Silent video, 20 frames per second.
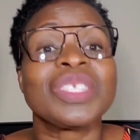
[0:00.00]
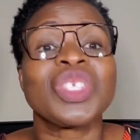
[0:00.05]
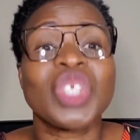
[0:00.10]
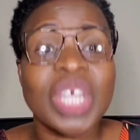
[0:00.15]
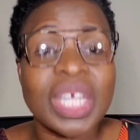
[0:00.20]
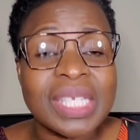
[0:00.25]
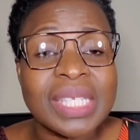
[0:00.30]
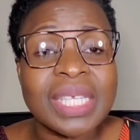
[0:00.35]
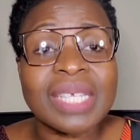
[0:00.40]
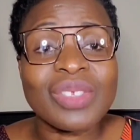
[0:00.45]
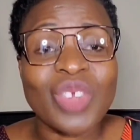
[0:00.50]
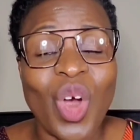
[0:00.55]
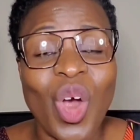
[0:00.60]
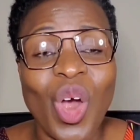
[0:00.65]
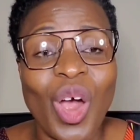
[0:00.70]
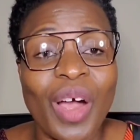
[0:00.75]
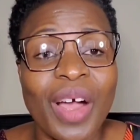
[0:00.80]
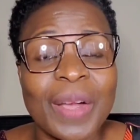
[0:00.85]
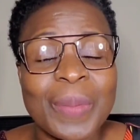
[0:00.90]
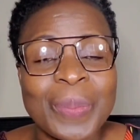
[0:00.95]
Chances
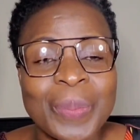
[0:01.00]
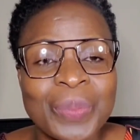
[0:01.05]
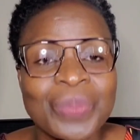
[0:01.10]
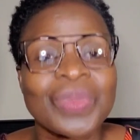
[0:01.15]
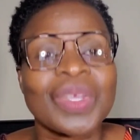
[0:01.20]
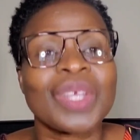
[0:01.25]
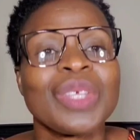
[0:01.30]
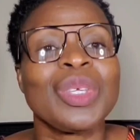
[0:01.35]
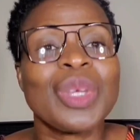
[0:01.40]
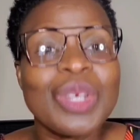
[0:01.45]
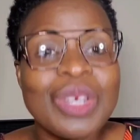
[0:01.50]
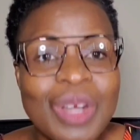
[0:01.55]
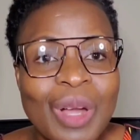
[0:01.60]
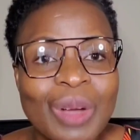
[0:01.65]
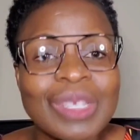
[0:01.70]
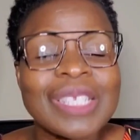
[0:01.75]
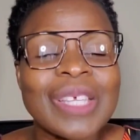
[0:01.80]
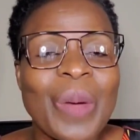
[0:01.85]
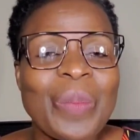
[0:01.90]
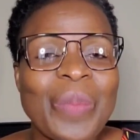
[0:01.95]
are you
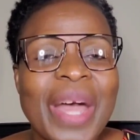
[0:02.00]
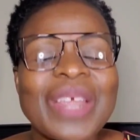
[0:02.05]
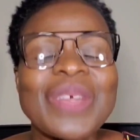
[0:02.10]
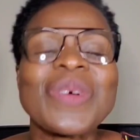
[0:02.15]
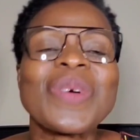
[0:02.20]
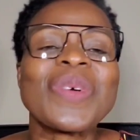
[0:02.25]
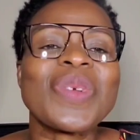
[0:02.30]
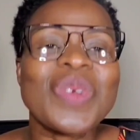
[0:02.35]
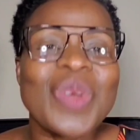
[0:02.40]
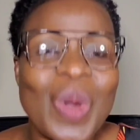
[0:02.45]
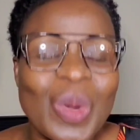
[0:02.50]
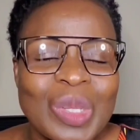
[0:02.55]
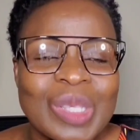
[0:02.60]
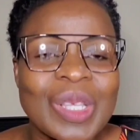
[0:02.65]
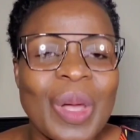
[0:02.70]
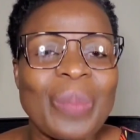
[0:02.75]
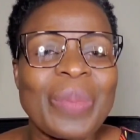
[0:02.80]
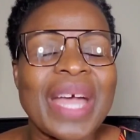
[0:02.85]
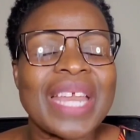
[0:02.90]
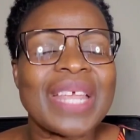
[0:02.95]
know somebody who
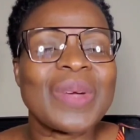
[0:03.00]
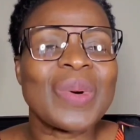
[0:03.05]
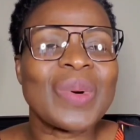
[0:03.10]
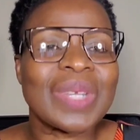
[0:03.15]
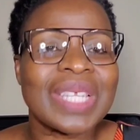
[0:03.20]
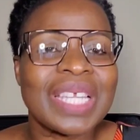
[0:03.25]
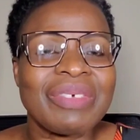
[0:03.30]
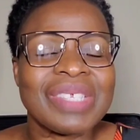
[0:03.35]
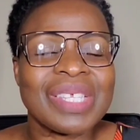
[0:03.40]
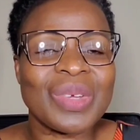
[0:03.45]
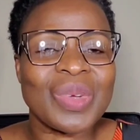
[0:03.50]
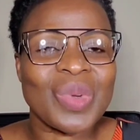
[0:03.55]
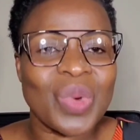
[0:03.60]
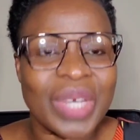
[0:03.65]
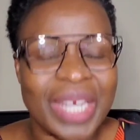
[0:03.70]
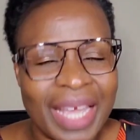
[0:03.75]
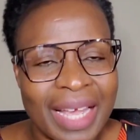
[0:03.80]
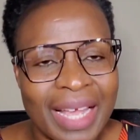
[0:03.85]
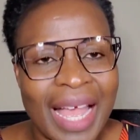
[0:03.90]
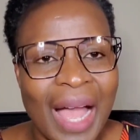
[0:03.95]
knows somebody who lives in
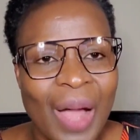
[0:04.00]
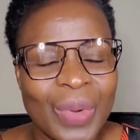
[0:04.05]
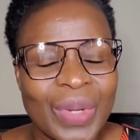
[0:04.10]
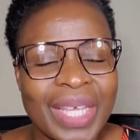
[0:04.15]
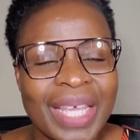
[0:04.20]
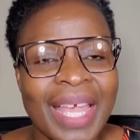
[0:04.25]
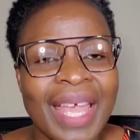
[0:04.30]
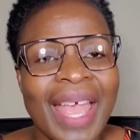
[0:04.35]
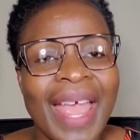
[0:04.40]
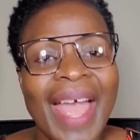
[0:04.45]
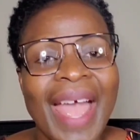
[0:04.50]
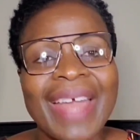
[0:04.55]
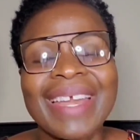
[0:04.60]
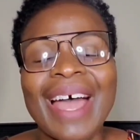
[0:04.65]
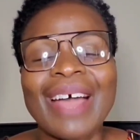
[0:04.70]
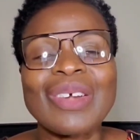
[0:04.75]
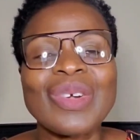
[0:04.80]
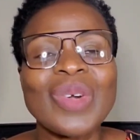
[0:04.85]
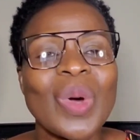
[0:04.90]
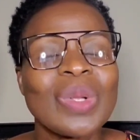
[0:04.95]
Gwinnett County.
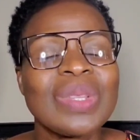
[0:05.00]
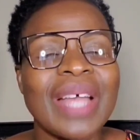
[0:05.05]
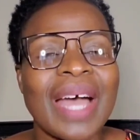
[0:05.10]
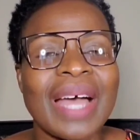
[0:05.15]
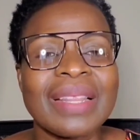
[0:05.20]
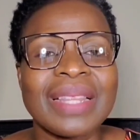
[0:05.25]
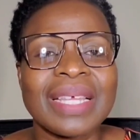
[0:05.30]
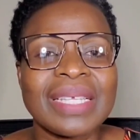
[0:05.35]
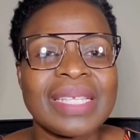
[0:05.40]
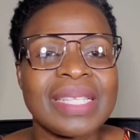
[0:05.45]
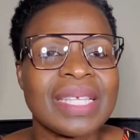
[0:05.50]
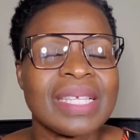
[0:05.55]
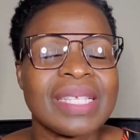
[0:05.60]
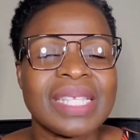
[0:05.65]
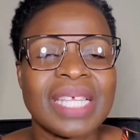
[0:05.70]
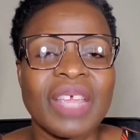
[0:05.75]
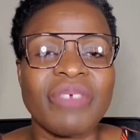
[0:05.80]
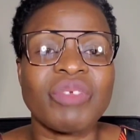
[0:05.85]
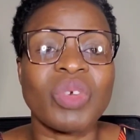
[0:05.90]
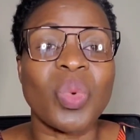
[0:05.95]
And I know that this
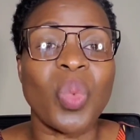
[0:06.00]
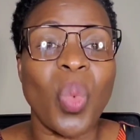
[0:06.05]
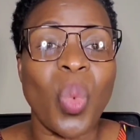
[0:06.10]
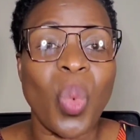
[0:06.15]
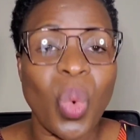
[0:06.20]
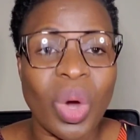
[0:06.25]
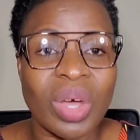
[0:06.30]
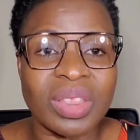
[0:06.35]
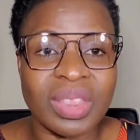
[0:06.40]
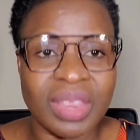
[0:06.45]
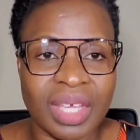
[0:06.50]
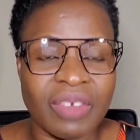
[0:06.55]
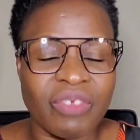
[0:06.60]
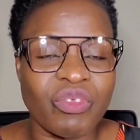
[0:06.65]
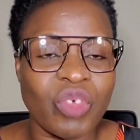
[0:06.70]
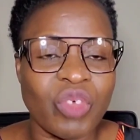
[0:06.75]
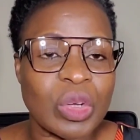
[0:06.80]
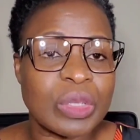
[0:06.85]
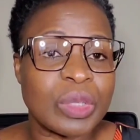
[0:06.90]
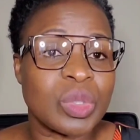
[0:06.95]
is even worth
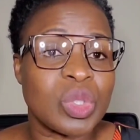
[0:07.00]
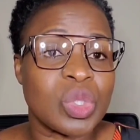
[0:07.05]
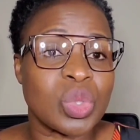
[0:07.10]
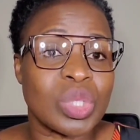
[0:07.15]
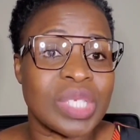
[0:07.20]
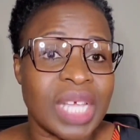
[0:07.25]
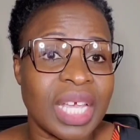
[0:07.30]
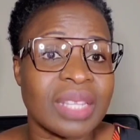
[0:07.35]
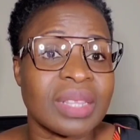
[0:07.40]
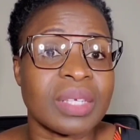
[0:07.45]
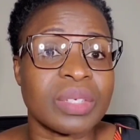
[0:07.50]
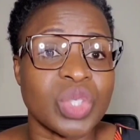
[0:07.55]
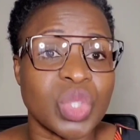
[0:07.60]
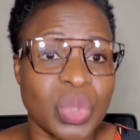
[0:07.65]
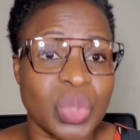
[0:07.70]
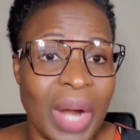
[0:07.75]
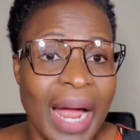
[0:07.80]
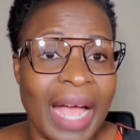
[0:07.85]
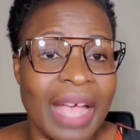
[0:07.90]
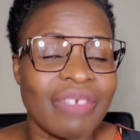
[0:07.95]
it for you to take the
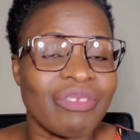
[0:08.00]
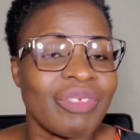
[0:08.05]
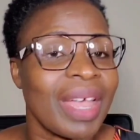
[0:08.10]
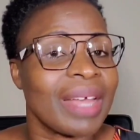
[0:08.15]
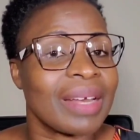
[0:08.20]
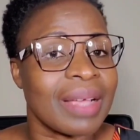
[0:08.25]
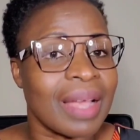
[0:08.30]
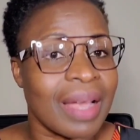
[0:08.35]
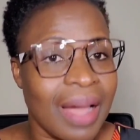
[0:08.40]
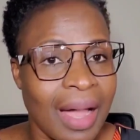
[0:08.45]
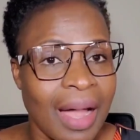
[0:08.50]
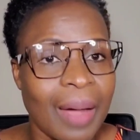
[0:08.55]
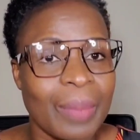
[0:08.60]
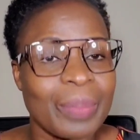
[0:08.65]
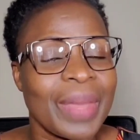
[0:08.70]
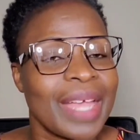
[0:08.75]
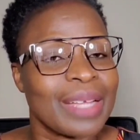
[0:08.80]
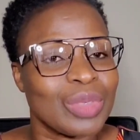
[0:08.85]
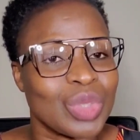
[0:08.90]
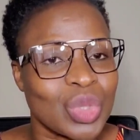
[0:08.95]
drive and
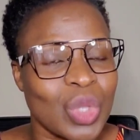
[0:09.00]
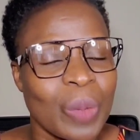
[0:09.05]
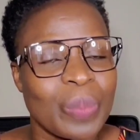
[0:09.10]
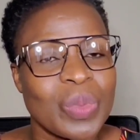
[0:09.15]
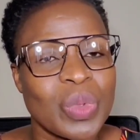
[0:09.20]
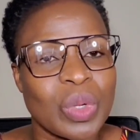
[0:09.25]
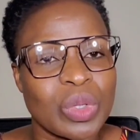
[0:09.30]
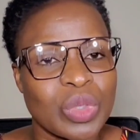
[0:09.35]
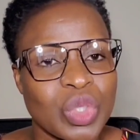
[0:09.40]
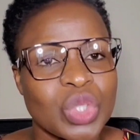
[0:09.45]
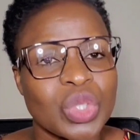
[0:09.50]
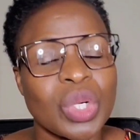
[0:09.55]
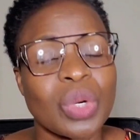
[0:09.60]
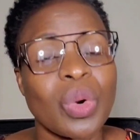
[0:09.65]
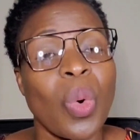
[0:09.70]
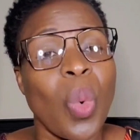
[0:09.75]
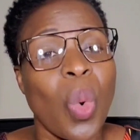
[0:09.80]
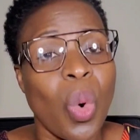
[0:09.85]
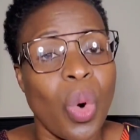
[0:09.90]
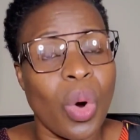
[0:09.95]
come and drop your
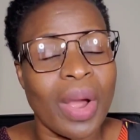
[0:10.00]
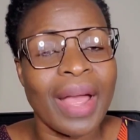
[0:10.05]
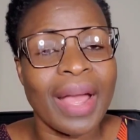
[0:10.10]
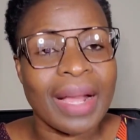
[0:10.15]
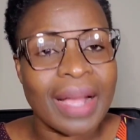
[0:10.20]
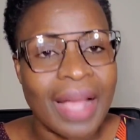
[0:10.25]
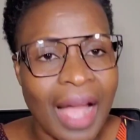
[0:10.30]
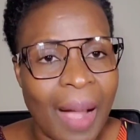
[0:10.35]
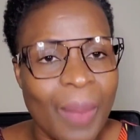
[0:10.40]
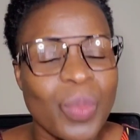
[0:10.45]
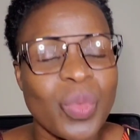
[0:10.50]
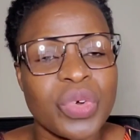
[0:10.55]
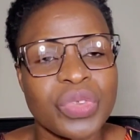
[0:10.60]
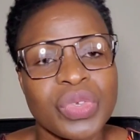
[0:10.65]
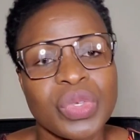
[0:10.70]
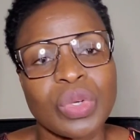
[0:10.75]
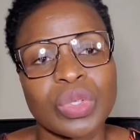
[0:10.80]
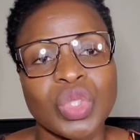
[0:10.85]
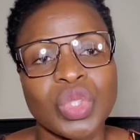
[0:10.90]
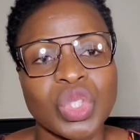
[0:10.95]
children or come
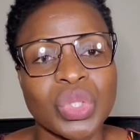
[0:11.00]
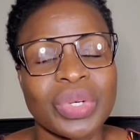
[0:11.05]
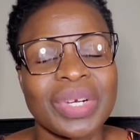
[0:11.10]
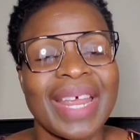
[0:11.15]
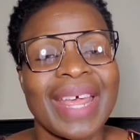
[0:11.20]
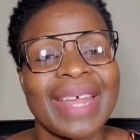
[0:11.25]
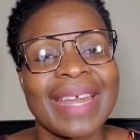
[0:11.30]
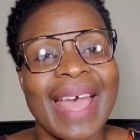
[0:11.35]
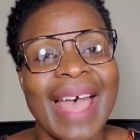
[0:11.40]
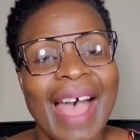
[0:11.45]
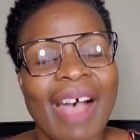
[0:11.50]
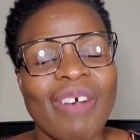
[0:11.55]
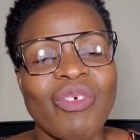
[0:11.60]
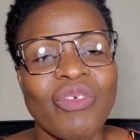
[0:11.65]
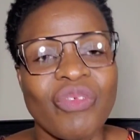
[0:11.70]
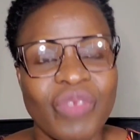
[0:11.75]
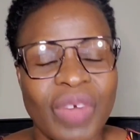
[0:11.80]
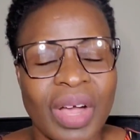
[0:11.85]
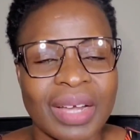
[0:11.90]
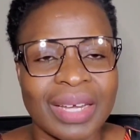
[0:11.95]
with your children and
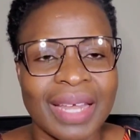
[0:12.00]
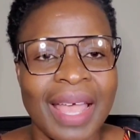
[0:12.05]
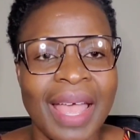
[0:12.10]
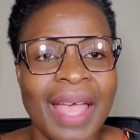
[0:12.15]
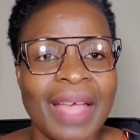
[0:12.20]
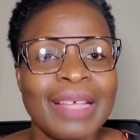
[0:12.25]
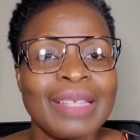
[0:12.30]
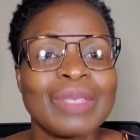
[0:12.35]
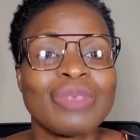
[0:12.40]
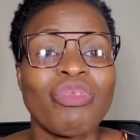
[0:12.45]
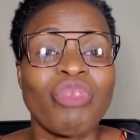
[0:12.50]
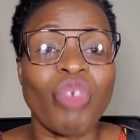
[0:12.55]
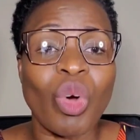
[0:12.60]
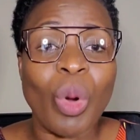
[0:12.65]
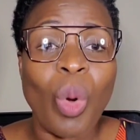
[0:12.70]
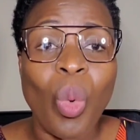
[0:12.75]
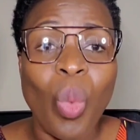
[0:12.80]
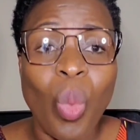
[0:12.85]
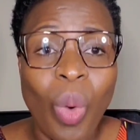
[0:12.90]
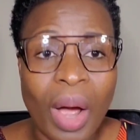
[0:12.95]
have fun
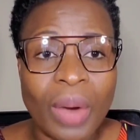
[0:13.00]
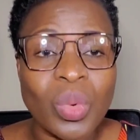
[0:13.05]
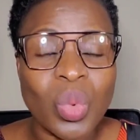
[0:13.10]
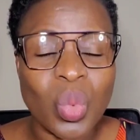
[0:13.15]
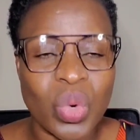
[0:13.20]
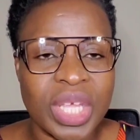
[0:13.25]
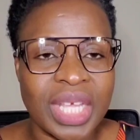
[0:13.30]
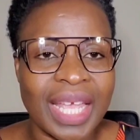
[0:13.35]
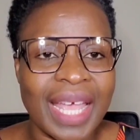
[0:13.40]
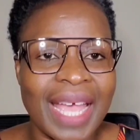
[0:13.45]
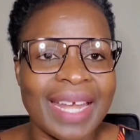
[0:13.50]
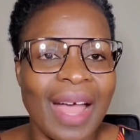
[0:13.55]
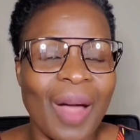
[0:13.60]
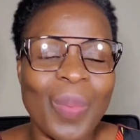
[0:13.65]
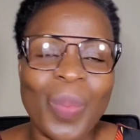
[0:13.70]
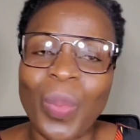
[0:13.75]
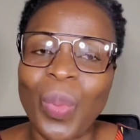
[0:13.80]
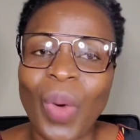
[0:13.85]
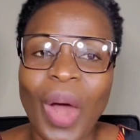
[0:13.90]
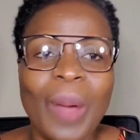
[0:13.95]
for 1 week. And
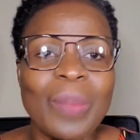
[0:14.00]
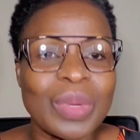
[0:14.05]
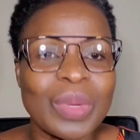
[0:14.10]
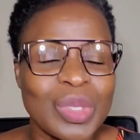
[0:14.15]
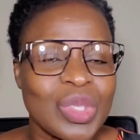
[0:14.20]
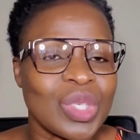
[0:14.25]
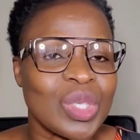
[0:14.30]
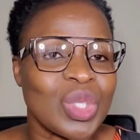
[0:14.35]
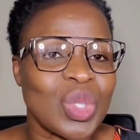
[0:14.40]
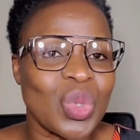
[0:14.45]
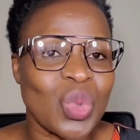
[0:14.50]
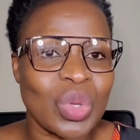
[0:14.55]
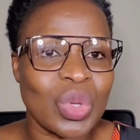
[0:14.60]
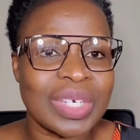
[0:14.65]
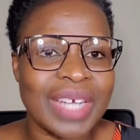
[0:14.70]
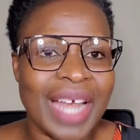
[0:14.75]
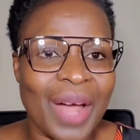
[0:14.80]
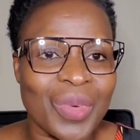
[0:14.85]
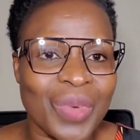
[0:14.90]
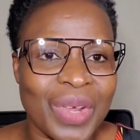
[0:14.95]
I promise you, you
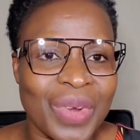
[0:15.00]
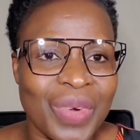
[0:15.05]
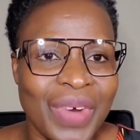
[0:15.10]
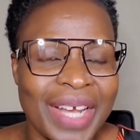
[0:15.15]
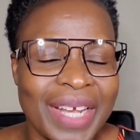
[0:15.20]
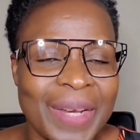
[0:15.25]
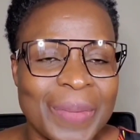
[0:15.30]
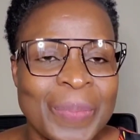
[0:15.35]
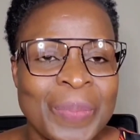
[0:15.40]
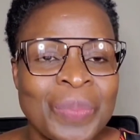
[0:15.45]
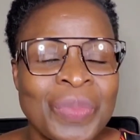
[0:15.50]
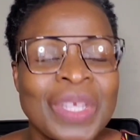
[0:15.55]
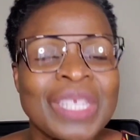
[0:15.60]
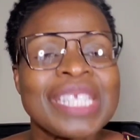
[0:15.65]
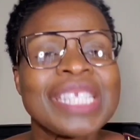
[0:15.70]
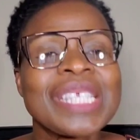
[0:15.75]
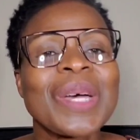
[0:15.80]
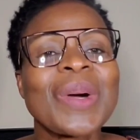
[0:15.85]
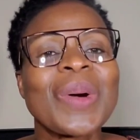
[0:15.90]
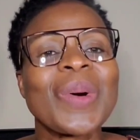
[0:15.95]
will not regret
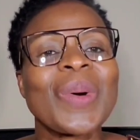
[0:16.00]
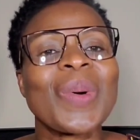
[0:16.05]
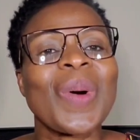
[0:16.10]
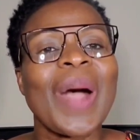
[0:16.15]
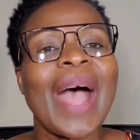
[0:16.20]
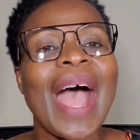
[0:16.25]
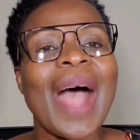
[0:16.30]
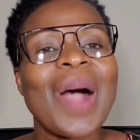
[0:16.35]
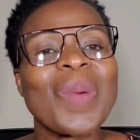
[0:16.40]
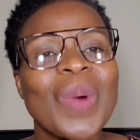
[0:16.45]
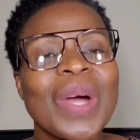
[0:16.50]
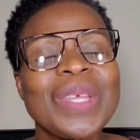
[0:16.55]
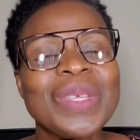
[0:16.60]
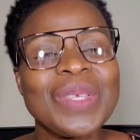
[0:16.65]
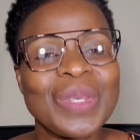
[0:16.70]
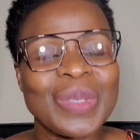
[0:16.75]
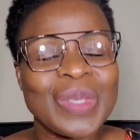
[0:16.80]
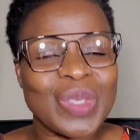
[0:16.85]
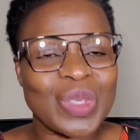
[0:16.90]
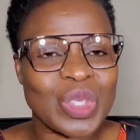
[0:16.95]
it. So I
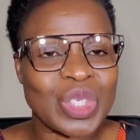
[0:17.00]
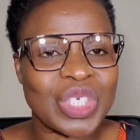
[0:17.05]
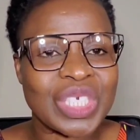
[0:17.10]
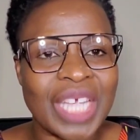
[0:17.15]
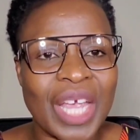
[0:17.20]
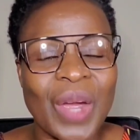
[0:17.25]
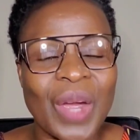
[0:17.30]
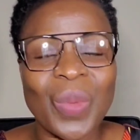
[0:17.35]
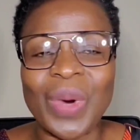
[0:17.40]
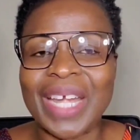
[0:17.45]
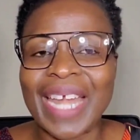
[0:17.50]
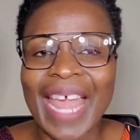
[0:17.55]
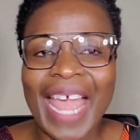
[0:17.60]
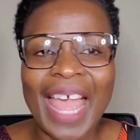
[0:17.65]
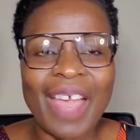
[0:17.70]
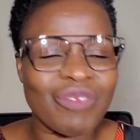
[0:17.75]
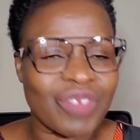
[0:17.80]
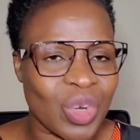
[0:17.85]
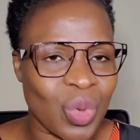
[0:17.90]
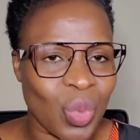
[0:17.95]
want you to share with
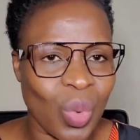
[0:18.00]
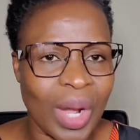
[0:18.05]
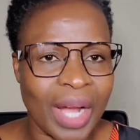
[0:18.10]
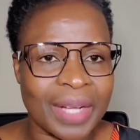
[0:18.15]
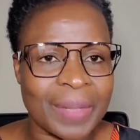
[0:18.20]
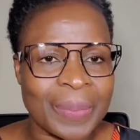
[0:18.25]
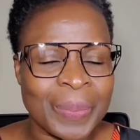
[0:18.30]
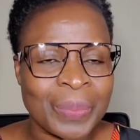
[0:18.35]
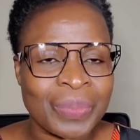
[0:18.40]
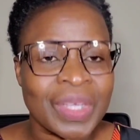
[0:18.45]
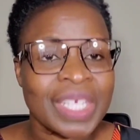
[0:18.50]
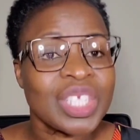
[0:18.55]
everyone.